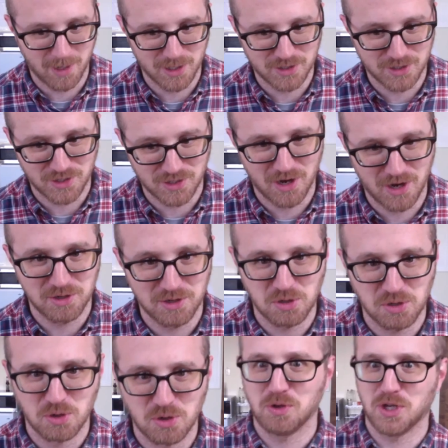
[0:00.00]
saw
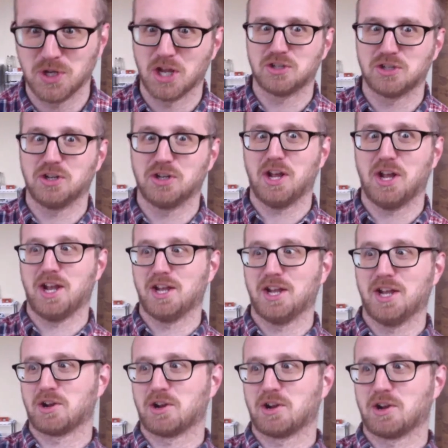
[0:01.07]
you. Yes, it has.
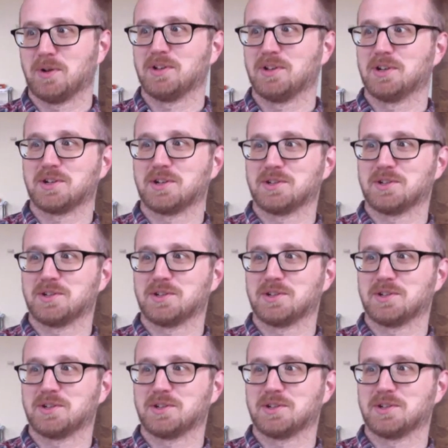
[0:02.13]
Our political